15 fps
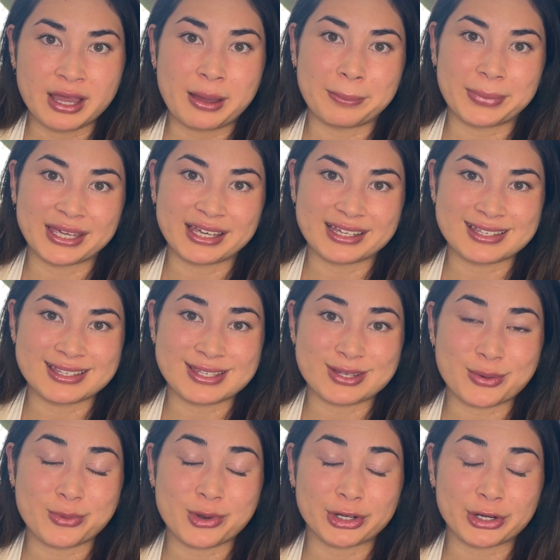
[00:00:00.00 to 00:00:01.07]
because
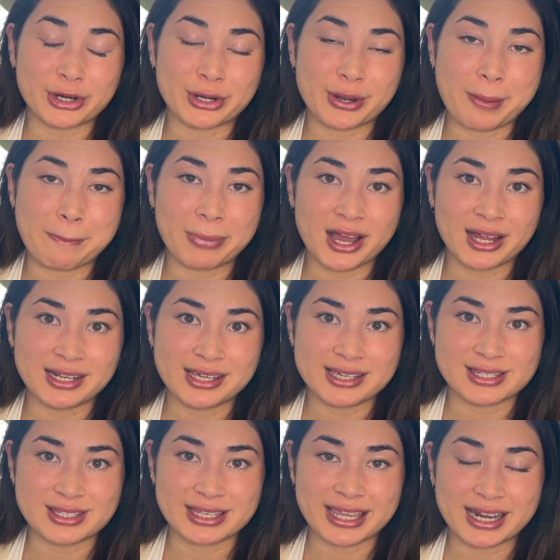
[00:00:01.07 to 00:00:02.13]
what our body
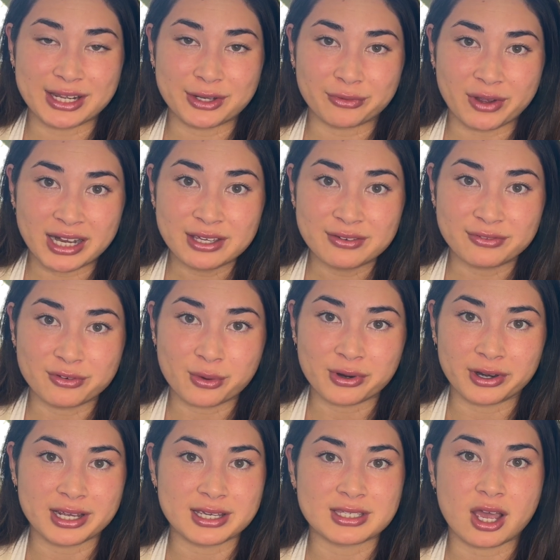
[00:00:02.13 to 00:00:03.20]
is getting ready for
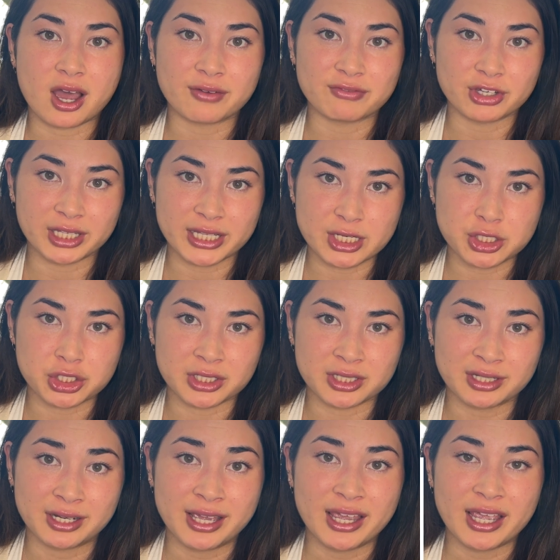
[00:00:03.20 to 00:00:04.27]
is ovulation.
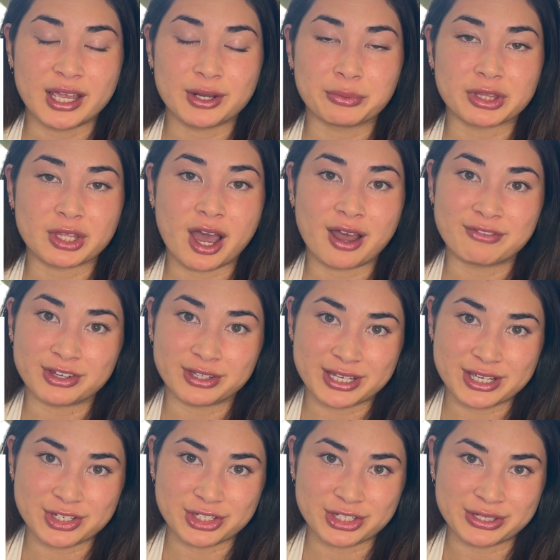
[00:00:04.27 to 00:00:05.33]
And with
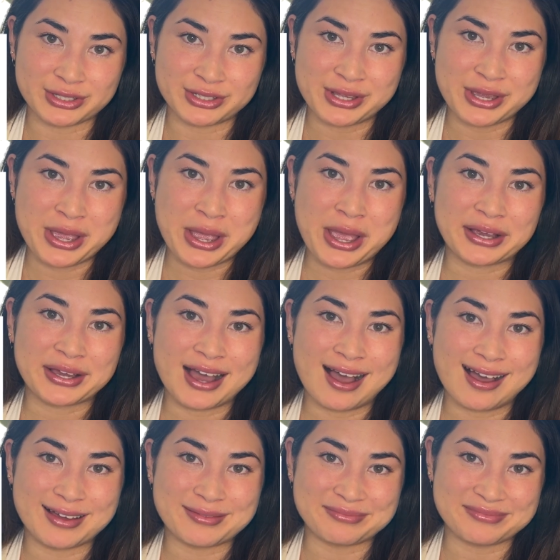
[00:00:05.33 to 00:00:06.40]
ovulation
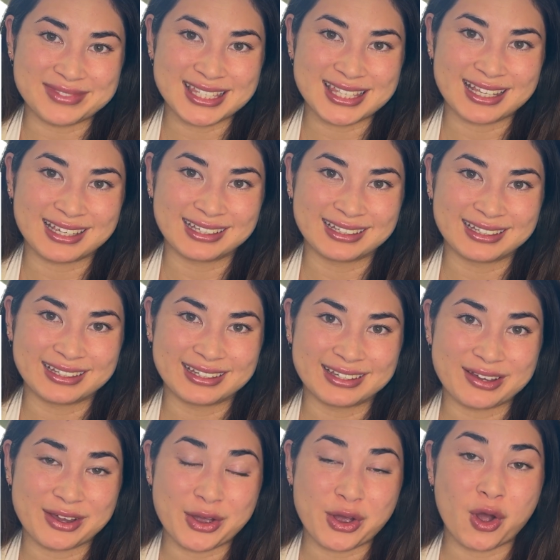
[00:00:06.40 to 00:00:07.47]
comes
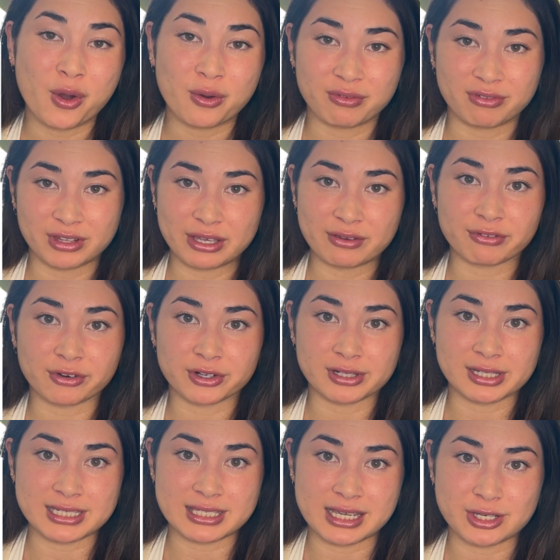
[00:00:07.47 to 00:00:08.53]
hopefully
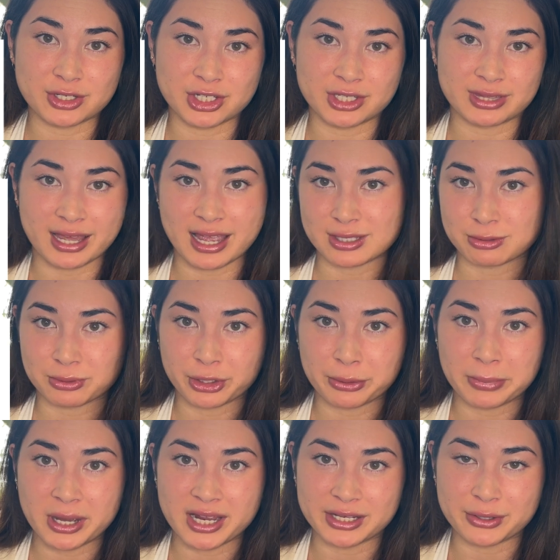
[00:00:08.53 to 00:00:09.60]
fertilization. That's what our
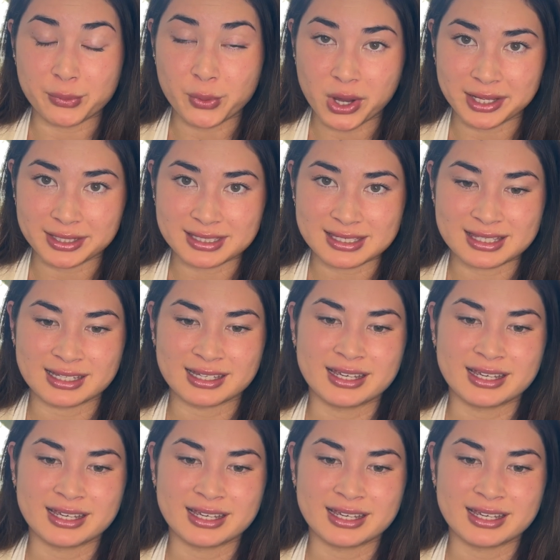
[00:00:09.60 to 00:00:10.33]
body wants.